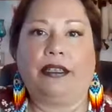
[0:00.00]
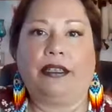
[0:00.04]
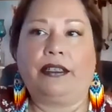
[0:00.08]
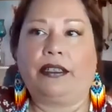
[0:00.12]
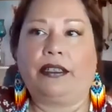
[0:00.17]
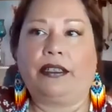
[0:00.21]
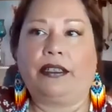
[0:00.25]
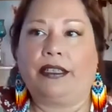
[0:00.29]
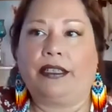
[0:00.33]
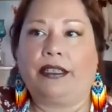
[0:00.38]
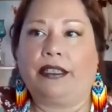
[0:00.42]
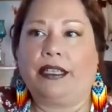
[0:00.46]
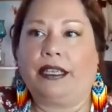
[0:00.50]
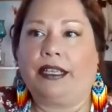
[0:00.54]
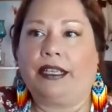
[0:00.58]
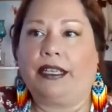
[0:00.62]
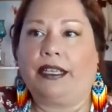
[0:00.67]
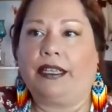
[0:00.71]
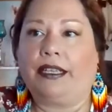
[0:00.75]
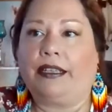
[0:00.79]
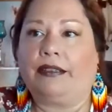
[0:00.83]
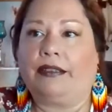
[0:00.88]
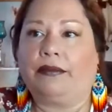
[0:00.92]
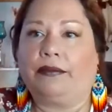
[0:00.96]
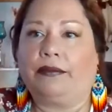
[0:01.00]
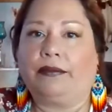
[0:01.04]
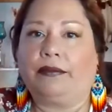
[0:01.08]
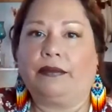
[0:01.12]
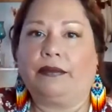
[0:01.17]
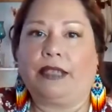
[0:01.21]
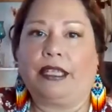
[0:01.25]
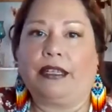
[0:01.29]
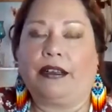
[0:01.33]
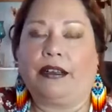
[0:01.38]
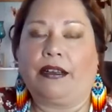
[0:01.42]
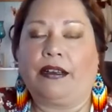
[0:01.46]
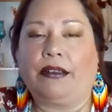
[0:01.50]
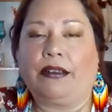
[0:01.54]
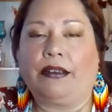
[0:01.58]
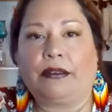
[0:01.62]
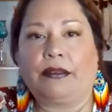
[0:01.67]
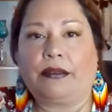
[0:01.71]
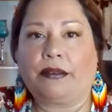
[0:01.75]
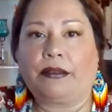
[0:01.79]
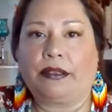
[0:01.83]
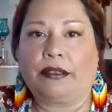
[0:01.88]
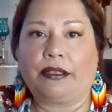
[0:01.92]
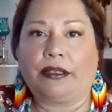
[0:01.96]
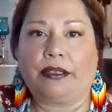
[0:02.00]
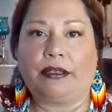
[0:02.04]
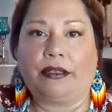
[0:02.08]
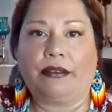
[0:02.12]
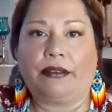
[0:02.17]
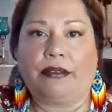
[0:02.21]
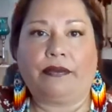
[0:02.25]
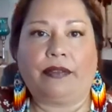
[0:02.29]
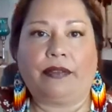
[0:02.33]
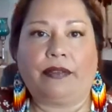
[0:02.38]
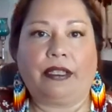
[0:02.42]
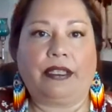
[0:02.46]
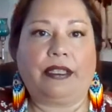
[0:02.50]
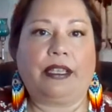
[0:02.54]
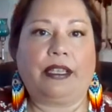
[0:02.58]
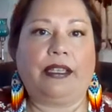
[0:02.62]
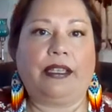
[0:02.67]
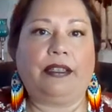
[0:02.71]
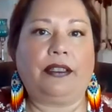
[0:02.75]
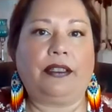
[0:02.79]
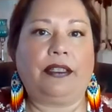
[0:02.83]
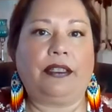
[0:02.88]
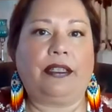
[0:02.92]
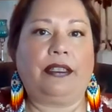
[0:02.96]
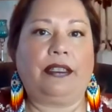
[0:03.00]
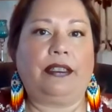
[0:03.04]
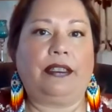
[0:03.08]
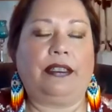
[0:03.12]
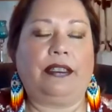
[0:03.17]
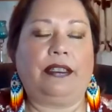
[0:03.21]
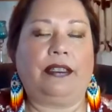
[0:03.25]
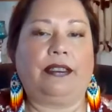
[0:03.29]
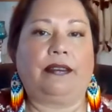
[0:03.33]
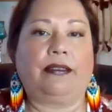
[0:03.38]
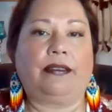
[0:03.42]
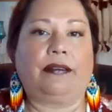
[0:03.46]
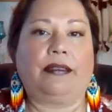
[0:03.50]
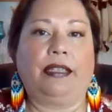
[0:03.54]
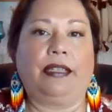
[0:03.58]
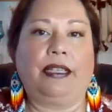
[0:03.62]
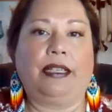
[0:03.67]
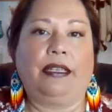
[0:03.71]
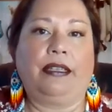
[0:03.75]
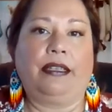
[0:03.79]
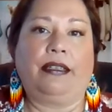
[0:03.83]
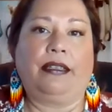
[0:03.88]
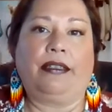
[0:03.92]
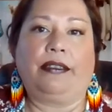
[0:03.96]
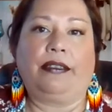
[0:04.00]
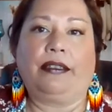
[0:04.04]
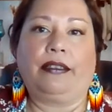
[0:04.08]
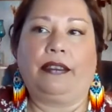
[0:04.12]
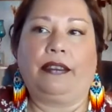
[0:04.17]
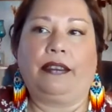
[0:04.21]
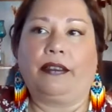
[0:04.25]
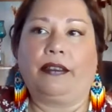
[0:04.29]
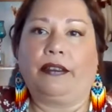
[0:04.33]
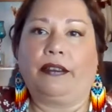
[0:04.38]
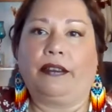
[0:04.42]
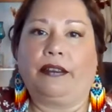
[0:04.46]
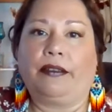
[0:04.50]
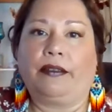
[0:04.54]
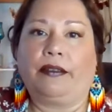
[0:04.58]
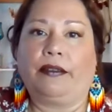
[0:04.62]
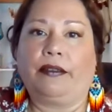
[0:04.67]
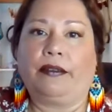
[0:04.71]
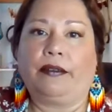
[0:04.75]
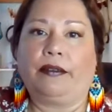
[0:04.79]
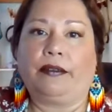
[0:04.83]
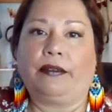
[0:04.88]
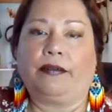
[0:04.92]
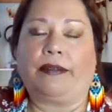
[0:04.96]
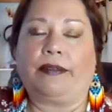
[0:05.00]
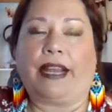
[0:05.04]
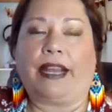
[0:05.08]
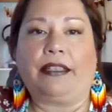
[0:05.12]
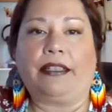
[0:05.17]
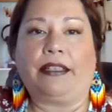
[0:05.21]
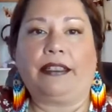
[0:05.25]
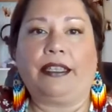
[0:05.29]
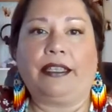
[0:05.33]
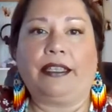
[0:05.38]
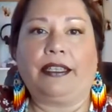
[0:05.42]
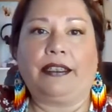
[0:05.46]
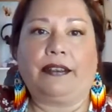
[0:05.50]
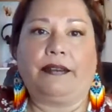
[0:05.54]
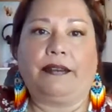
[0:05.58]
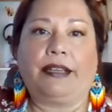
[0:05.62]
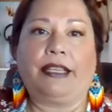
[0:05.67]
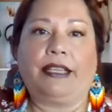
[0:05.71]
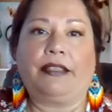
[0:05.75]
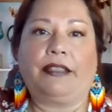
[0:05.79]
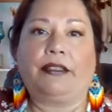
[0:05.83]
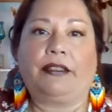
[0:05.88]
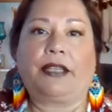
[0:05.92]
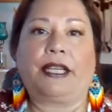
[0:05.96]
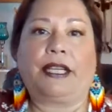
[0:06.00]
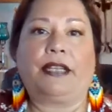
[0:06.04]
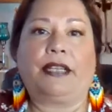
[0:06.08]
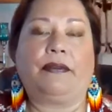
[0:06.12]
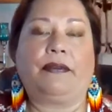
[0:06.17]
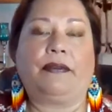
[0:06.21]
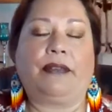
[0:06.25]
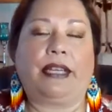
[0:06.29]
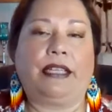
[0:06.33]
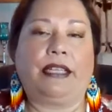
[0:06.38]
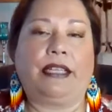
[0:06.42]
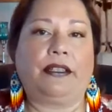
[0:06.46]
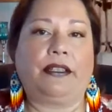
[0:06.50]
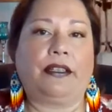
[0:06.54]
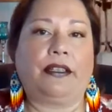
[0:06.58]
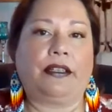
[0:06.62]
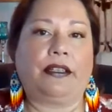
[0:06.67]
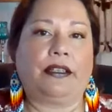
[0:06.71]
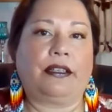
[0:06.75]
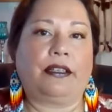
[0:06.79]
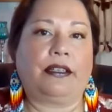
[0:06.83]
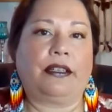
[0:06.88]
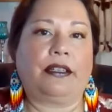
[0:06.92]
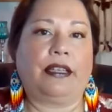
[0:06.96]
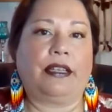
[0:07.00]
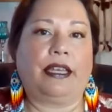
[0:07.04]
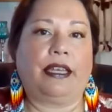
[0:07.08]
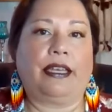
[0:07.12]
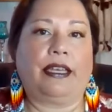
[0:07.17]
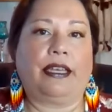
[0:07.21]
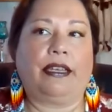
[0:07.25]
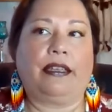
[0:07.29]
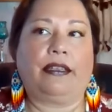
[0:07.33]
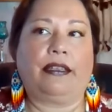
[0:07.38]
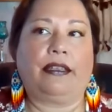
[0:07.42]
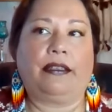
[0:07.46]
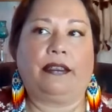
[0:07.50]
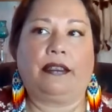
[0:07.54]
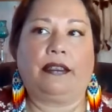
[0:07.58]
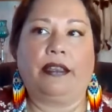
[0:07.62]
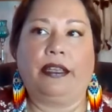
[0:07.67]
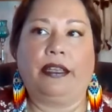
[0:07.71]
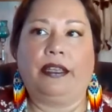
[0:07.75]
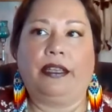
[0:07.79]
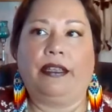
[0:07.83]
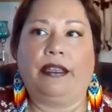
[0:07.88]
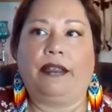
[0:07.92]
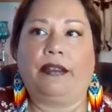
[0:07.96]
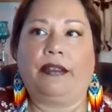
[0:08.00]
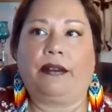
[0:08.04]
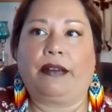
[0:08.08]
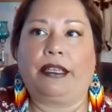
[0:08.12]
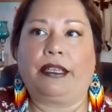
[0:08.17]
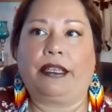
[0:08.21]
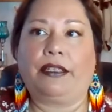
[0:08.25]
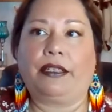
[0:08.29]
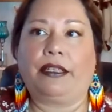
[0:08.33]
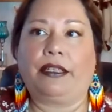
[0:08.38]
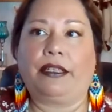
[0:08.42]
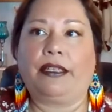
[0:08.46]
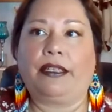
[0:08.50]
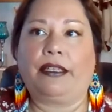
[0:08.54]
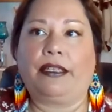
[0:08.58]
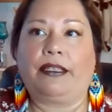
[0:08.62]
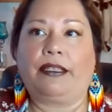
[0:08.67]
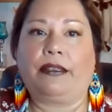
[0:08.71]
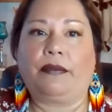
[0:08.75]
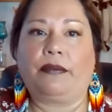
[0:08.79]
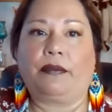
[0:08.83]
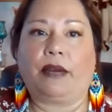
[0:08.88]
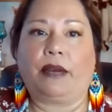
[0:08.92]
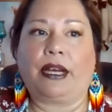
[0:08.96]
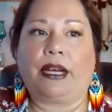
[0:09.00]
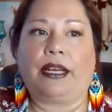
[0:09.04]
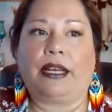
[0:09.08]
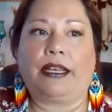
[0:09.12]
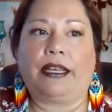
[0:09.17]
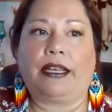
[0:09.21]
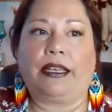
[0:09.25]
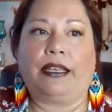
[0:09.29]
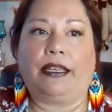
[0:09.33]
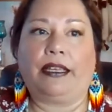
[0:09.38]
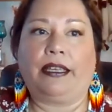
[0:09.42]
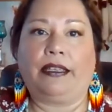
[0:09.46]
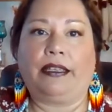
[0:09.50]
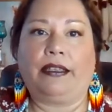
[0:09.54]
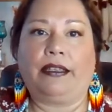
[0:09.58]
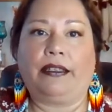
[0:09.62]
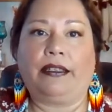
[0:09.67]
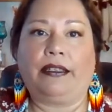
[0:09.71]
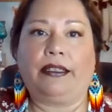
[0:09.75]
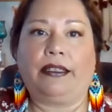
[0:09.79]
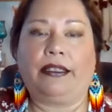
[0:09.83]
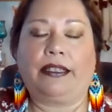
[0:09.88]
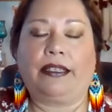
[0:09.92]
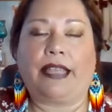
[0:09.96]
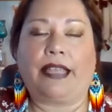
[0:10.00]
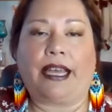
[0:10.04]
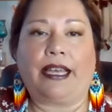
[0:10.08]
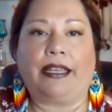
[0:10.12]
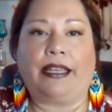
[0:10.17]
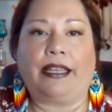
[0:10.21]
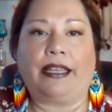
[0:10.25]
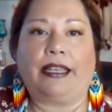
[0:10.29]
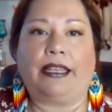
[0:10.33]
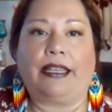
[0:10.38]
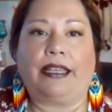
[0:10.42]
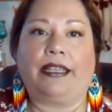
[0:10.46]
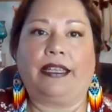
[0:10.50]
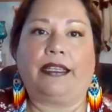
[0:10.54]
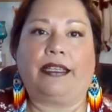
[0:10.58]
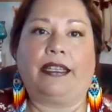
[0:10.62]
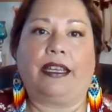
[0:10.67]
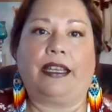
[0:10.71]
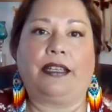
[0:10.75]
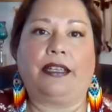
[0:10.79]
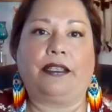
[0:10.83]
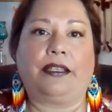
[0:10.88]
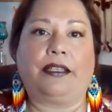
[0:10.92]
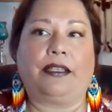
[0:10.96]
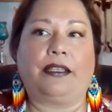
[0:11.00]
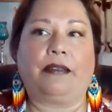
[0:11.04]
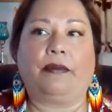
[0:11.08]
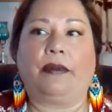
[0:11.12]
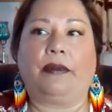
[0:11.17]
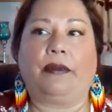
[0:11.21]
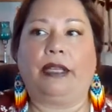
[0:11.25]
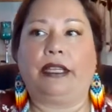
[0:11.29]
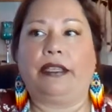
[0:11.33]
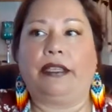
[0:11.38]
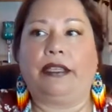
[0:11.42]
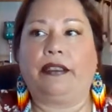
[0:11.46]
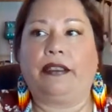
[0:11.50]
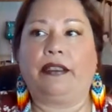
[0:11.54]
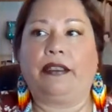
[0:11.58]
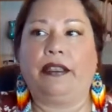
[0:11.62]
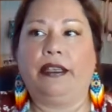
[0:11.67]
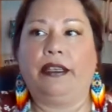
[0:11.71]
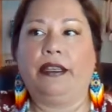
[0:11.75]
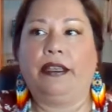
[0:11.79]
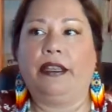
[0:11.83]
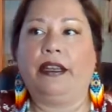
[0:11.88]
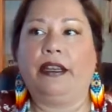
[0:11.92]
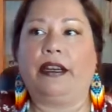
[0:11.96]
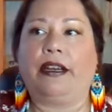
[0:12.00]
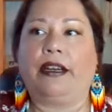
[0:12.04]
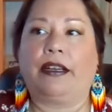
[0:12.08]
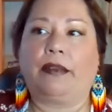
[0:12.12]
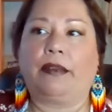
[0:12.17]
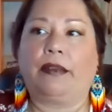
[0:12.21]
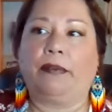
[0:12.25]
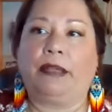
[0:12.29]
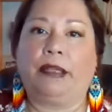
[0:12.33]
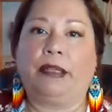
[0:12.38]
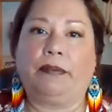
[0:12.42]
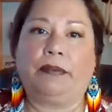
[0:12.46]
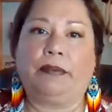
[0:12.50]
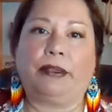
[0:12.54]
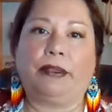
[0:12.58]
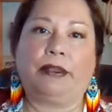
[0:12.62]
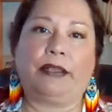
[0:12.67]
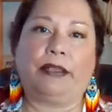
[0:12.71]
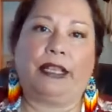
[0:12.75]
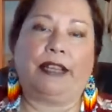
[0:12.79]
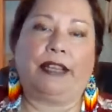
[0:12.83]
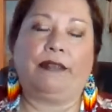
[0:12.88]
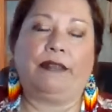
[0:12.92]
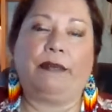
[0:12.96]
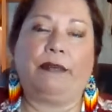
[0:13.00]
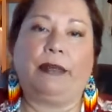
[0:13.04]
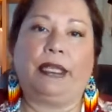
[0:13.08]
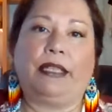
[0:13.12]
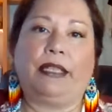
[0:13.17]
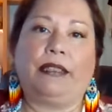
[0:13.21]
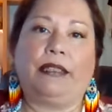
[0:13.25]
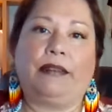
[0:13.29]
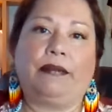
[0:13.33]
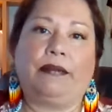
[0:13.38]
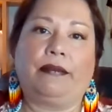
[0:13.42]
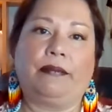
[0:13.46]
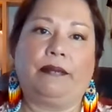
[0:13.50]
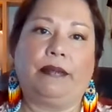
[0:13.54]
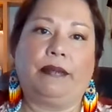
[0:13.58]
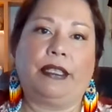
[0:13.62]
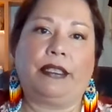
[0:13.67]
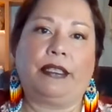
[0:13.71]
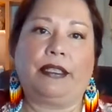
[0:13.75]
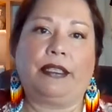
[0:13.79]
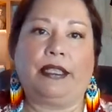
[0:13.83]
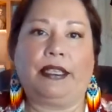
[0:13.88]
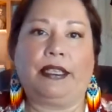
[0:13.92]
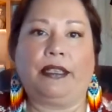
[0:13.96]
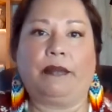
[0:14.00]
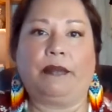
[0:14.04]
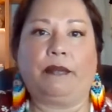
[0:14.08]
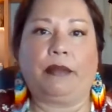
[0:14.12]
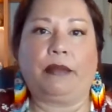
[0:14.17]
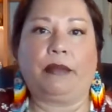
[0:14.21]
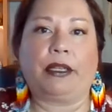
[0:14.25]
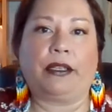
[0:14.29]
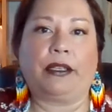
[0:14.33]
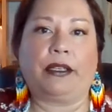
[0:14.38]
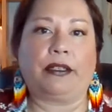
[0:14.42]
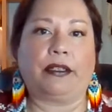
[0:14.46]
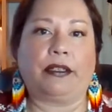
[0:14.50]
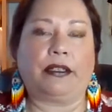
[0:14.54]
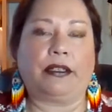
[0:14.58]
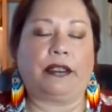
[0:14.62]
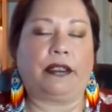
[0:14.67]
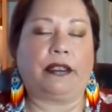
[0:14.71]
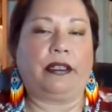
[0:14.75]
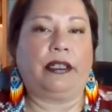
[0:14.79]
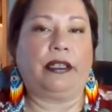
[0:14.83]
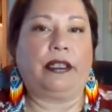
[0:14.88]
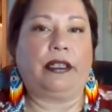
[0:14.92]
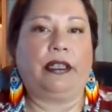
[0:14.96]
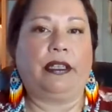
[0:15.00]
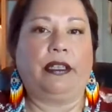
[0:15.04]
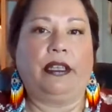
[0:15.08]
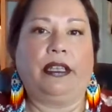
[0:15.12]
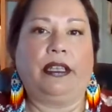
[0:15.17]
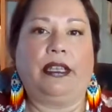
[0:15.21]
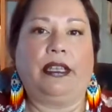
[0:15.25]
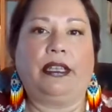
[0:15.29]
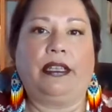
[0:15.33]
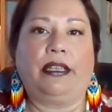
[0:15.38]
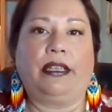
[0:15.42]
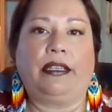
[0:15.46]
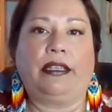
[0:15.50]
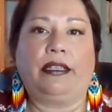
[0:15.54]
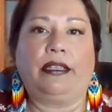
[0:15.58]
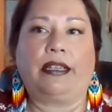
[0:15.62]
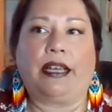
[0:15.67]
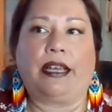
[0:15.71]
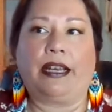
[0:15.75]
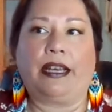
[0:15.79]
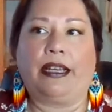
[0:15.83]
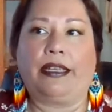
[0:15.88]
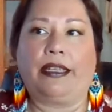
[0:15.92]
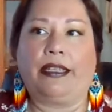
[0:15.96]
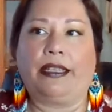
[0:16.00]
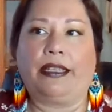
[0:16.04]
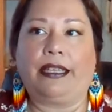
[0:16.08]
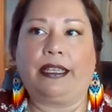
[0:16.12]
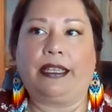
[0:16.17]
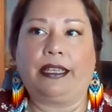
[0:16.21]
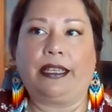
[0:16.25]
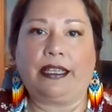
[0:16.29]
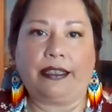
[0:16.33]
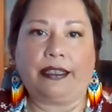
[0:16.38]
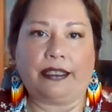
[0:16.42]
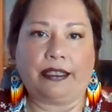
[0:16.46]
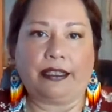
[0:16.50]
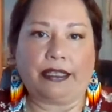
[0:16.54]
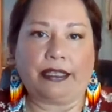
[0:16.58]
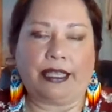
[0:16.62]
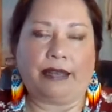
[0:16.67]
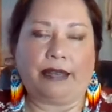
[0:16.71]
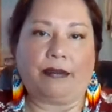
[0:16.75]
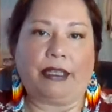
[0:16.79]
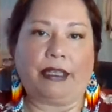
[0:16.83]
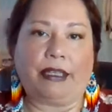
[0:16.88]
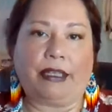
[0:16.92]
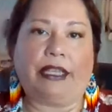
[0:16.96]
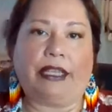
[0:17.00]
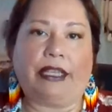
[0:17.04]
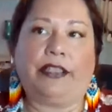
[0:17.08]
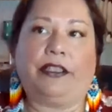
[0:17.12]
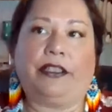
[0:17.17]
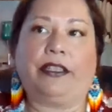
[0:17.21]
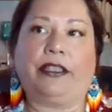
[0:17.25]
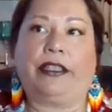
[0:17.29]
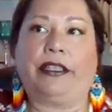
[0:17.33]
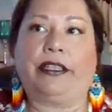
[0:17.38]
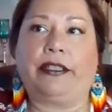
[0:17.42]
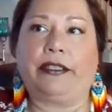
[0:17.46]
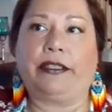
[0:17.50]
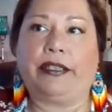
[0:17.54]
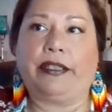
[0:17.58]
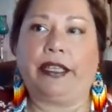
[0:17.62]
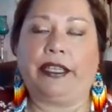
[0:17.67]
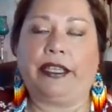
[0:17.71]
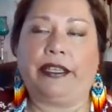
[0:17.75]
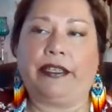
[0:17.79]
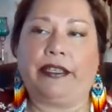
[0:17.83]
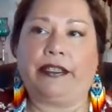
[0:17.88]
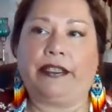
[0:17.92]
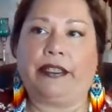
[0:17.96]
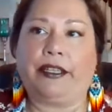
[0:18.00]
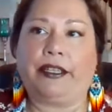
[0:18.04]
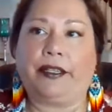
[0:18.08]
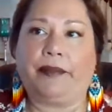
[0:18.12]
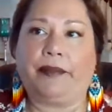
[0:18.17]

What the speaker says: she's getting like all sorts of attention, and the rallying around trying to find her. And the question is, why is that getting attention when our people have been missing and murdered and not getting the same attention. And